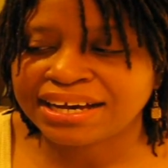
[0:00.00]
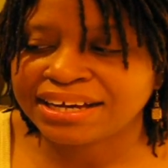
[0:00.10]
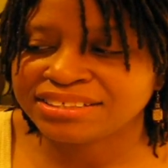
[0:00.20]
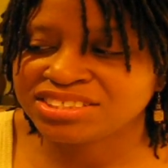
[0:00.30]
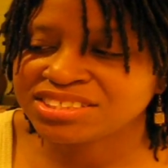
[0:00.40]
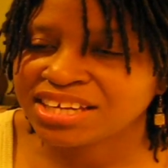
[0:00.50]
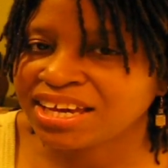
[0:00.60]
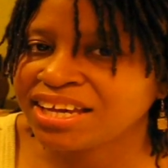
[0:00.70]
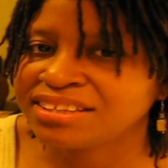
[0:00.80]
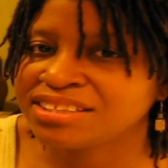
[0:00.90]
I just
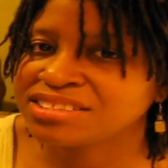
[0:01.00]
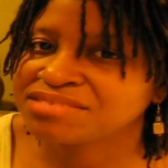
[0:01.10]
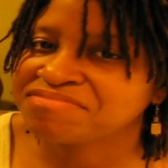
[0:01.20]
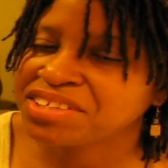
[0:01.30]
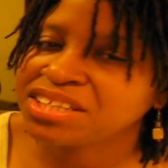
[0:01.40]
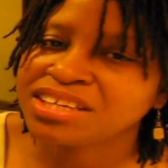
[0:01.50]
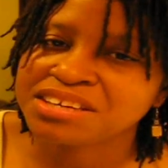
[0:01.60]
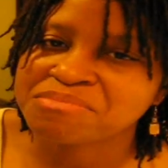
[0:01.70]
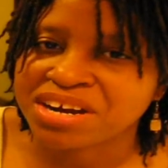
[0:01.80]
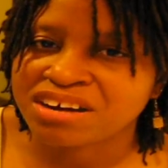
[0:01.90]
had this feeling
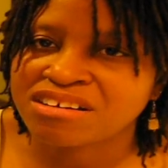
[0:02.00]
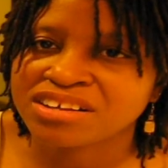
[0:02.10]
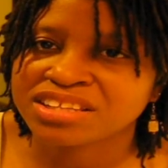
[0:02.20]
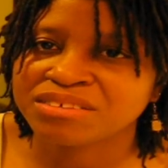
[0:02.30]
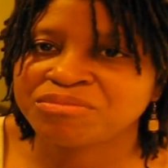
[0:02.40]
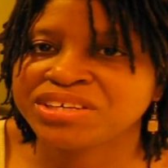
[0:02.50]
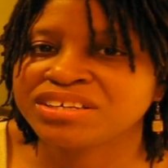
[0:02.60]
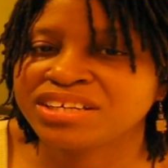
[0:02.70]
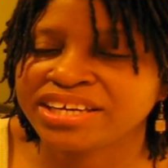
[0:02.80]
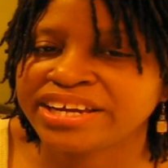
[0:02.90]
in my heart that we
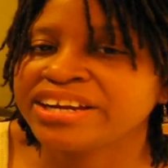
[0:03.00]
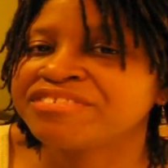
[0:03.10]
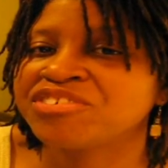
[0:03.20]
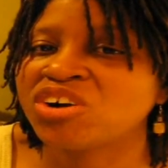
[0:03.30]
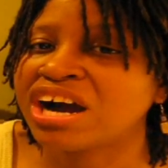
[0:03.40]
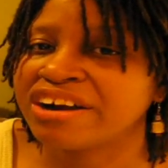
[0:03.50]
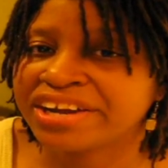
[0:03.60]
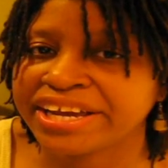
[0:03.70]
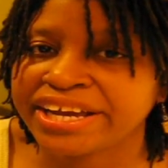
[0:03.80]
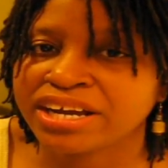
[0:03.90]
could care for our
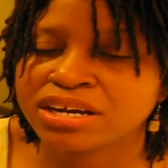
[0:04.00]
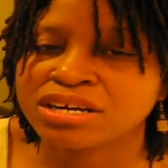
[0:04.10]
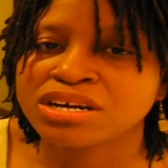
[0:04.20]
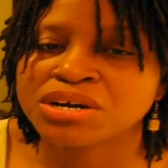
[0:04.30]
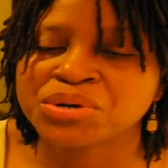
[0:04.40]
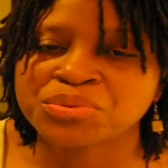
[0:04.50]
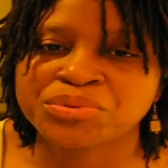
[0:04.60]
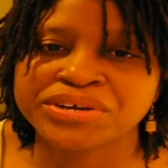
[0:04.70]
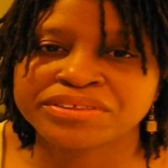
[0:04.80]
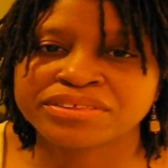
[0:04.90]
hair
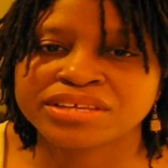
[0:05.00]
with